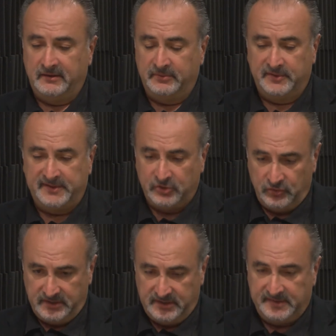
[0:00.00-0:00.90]

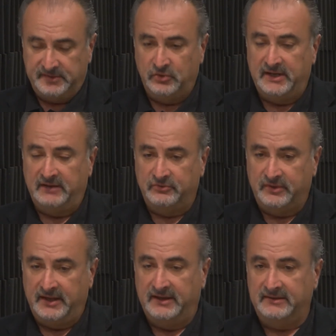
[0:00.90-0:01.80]
pursuit ensued after
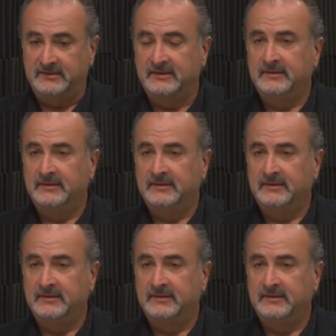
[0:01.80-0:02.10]
that.